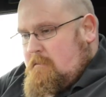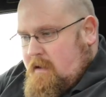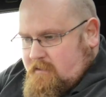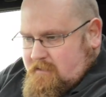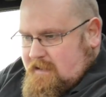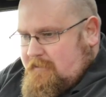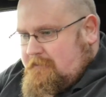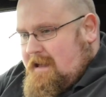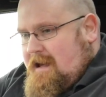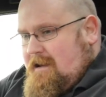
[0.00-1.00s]
but
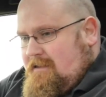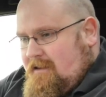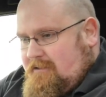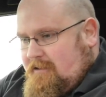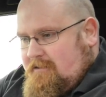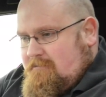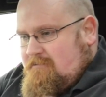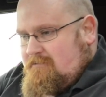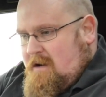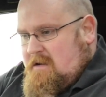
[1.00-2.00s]
underneath there, there's just,
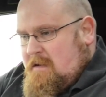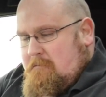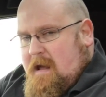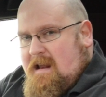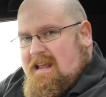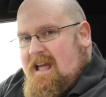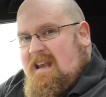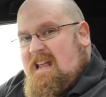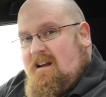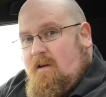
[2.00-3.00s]
well, you can barely
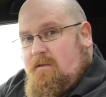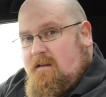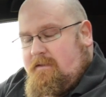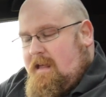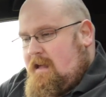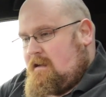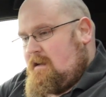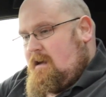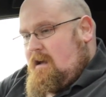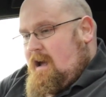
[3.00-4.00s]
get any gloves in there.
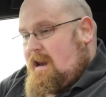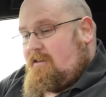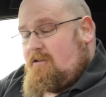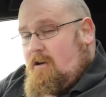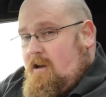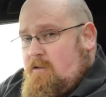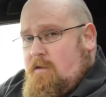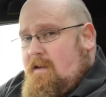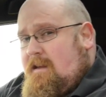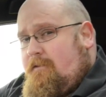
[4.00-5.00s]
And it's not lined
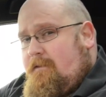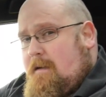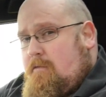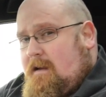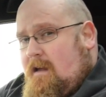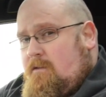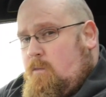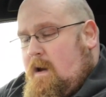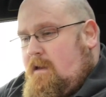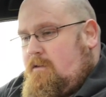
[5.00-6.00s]
with any fabric as
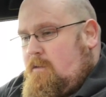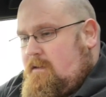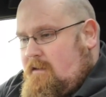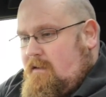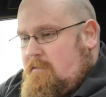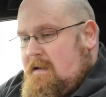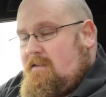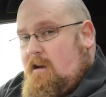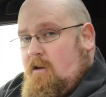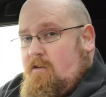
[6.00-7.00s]
well, so it does
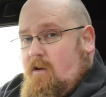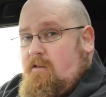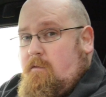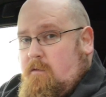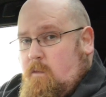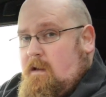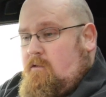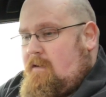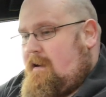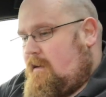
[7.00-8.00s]
mean that loose items
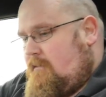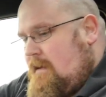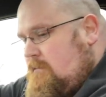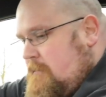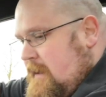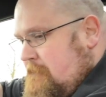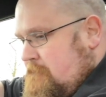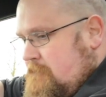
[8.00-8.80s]
will rattle around a bit.